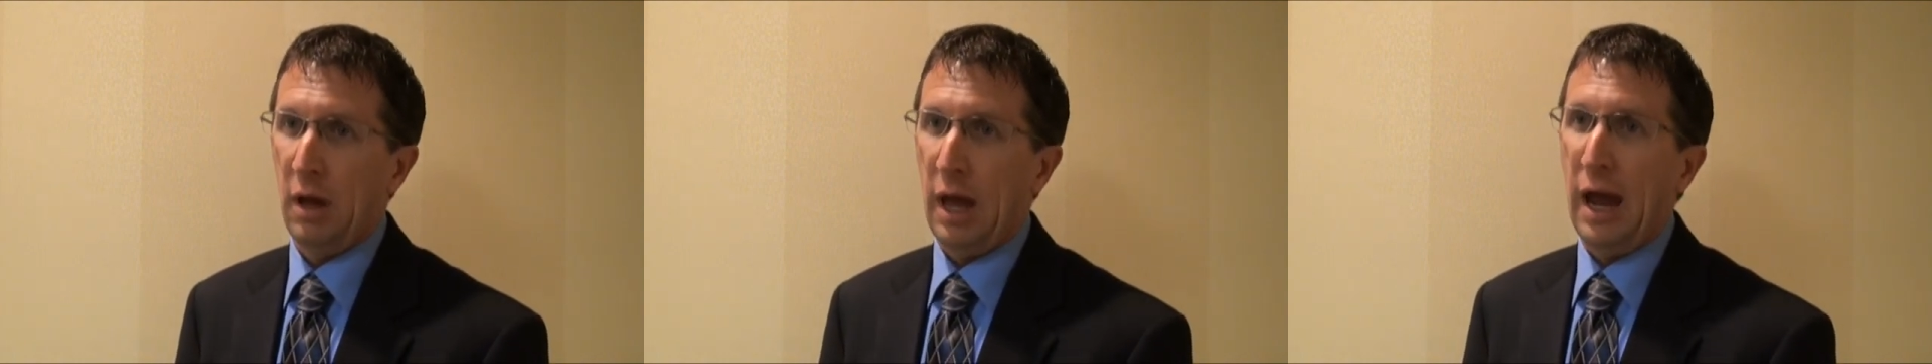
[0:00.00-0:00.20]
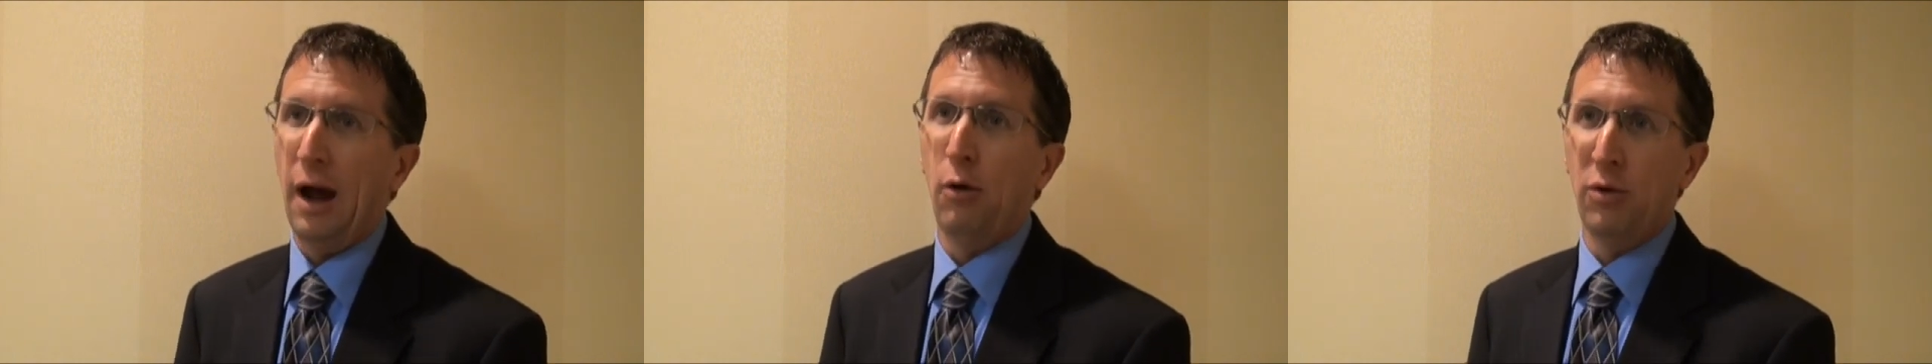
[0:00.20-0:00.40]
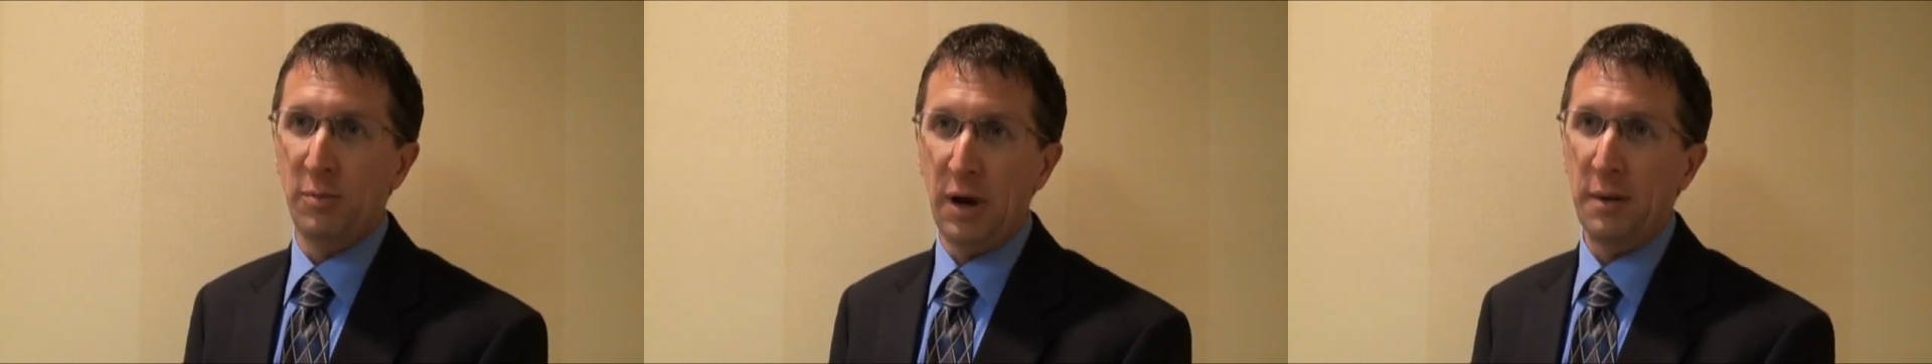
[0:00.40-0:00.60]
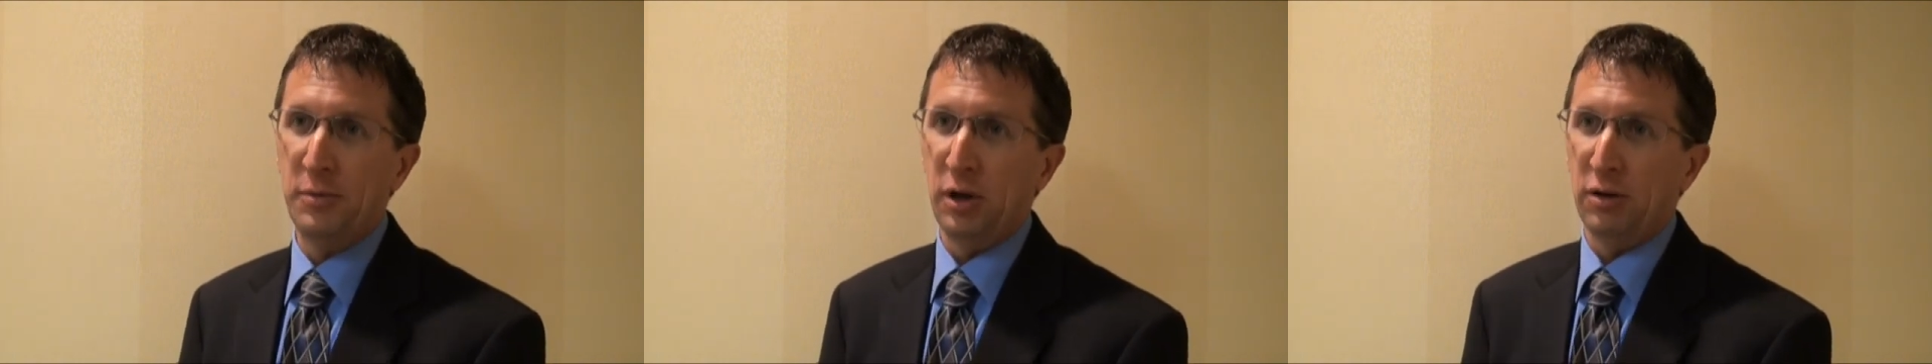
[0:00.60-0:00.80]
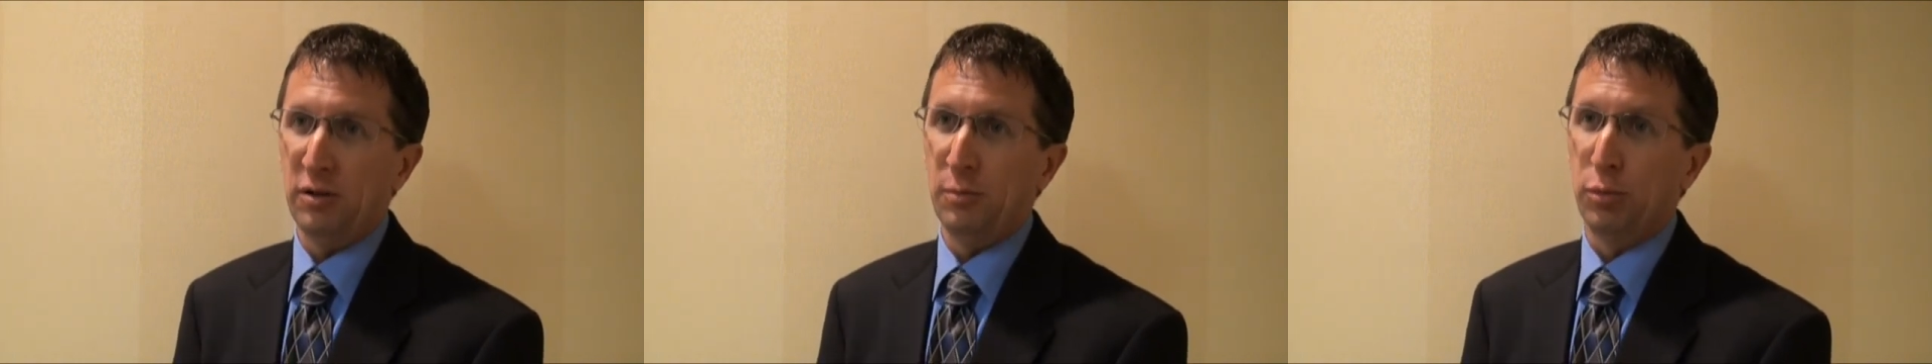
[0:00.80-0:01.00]
how we might
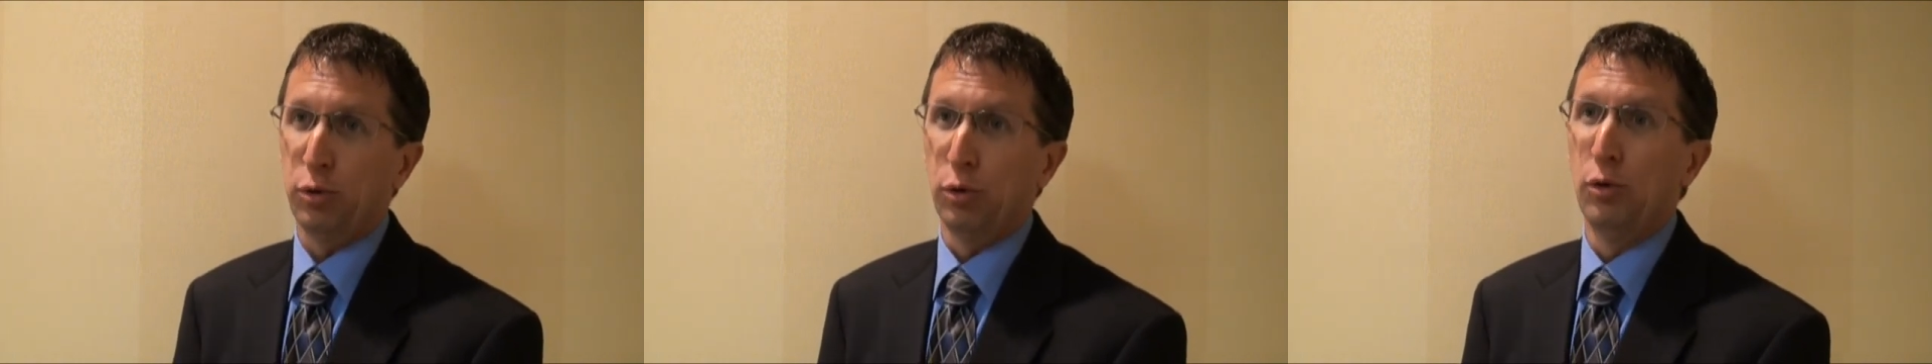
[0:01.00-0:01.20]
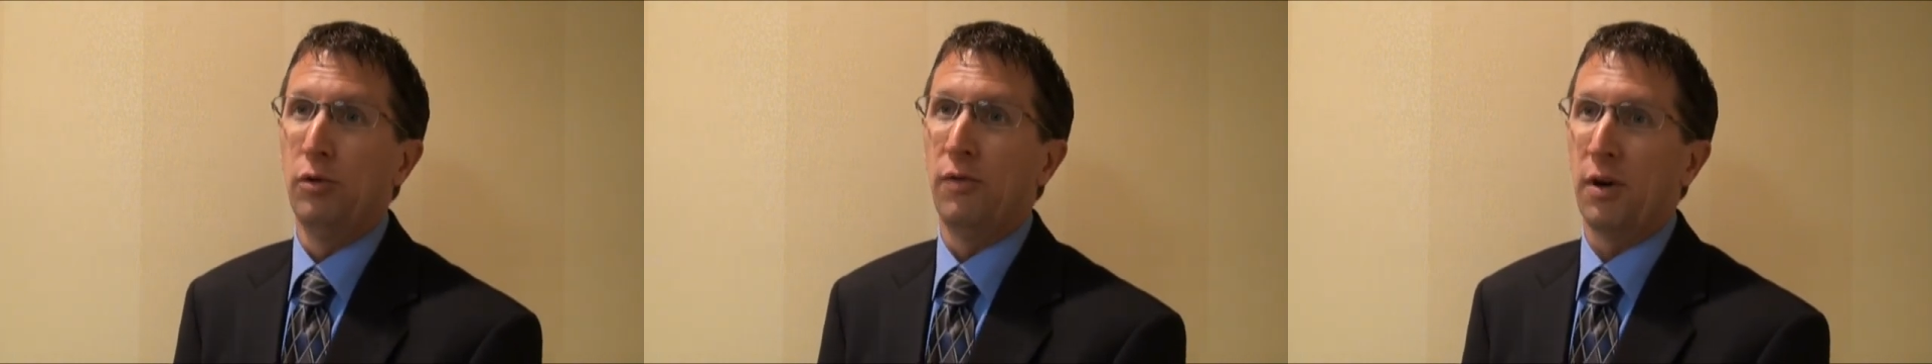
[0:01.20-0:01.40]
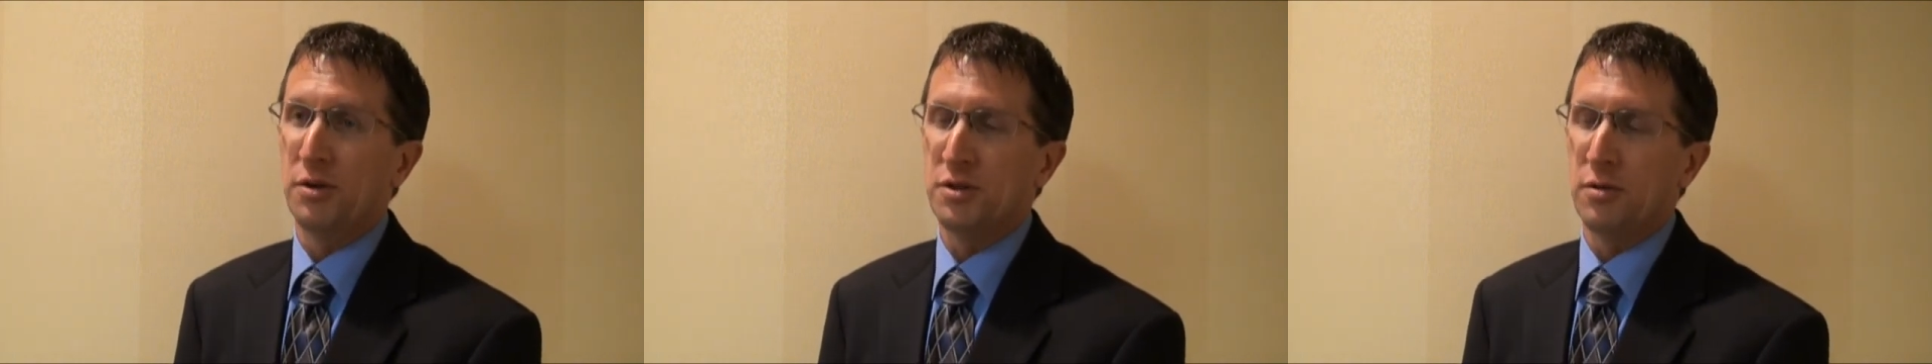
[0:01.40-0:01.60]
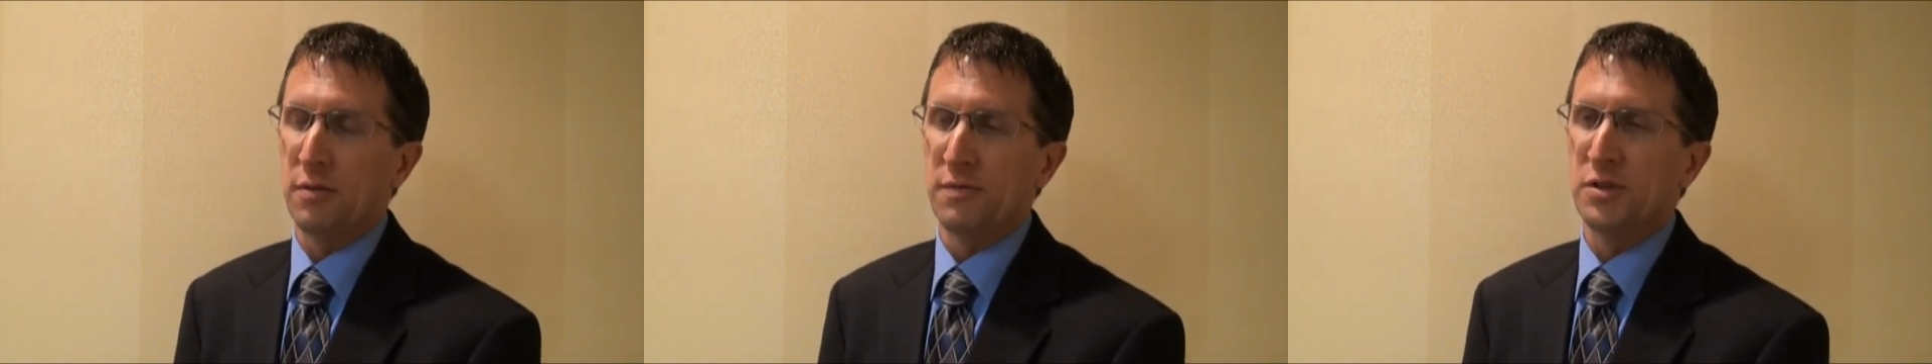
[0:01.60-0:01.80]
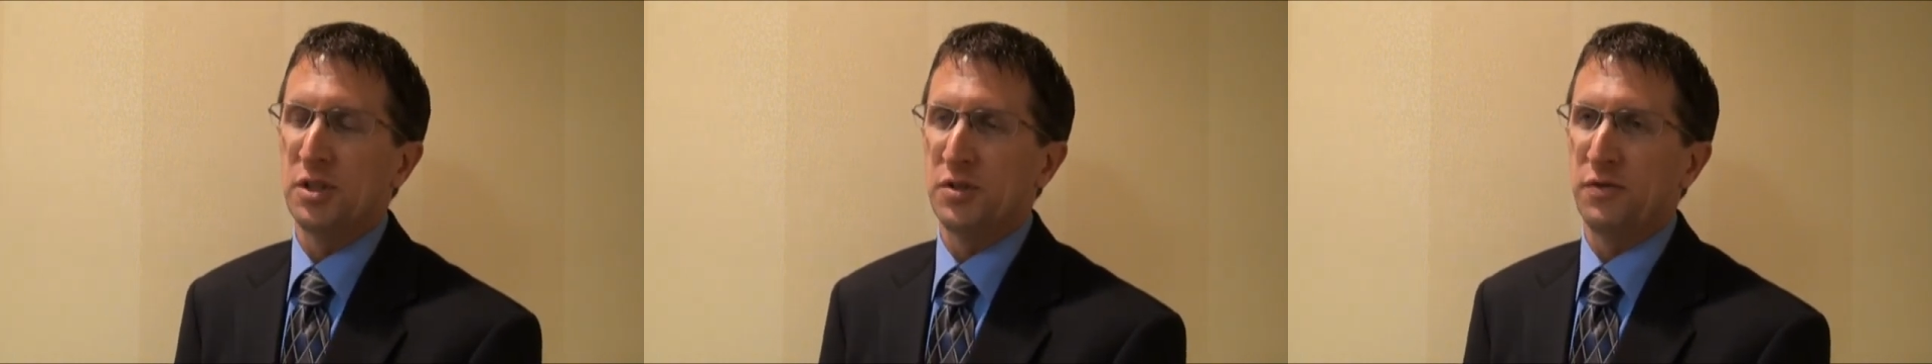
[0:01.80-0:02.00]
be able to improve our
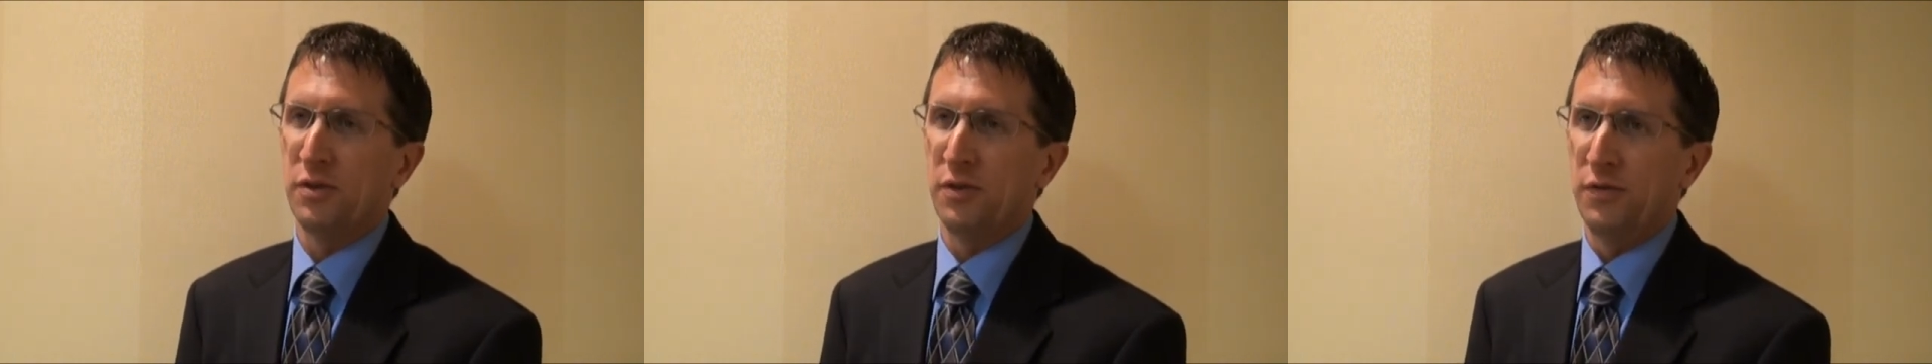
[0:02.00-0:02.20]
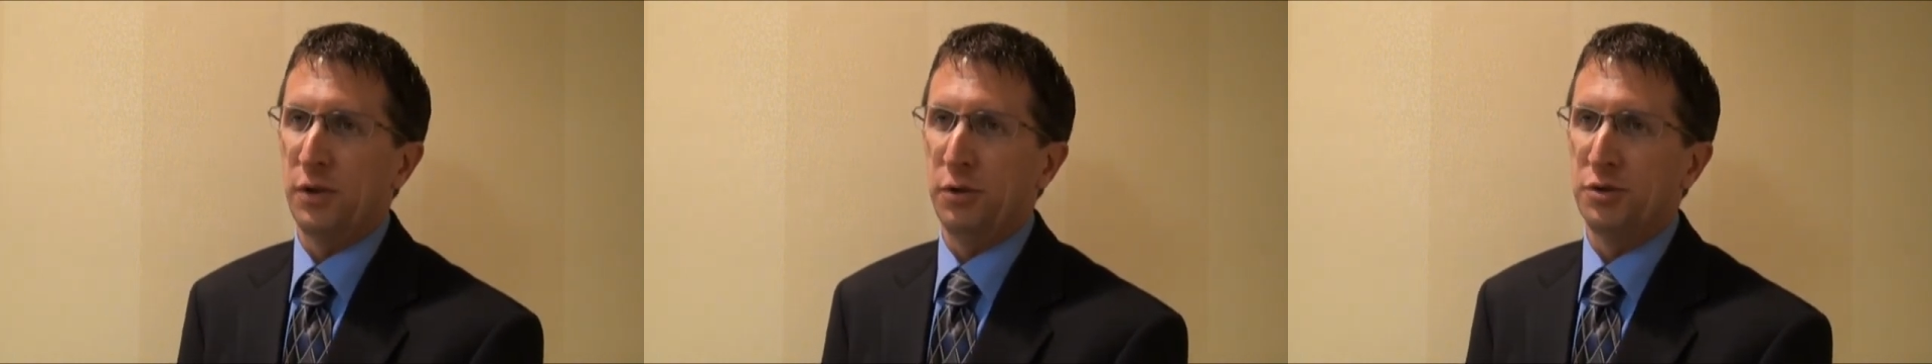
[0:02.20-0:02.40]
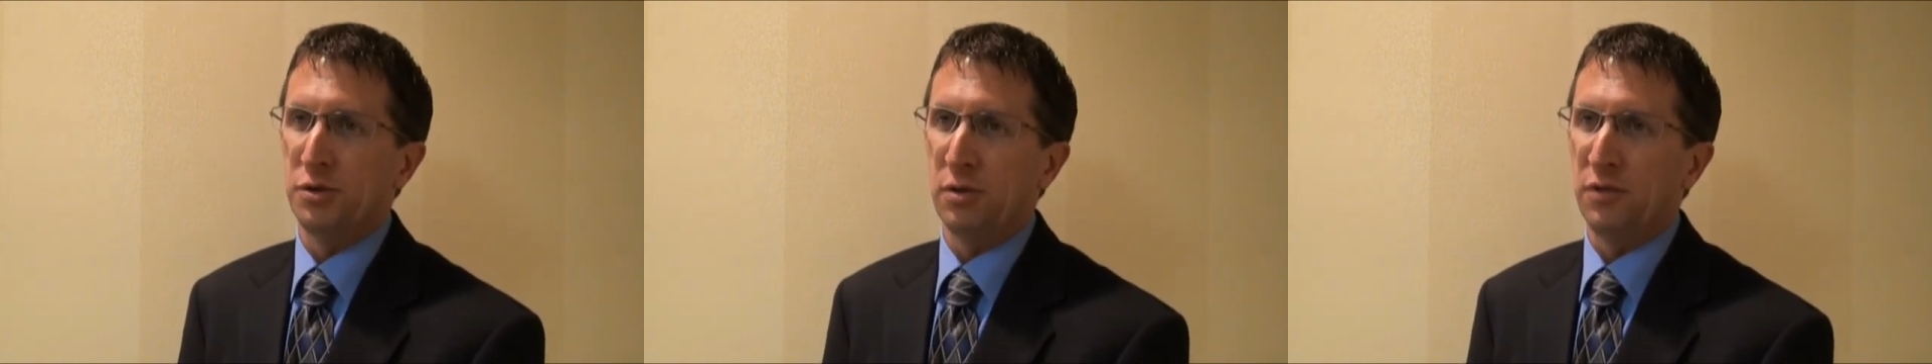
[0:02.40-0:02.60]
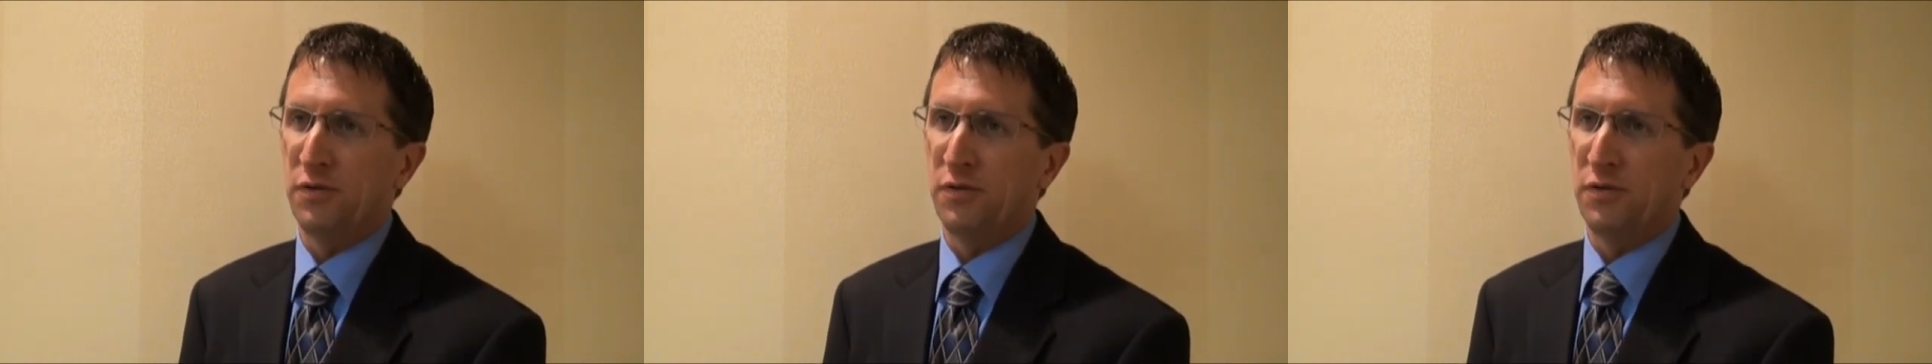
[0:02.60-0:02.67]
services for the future.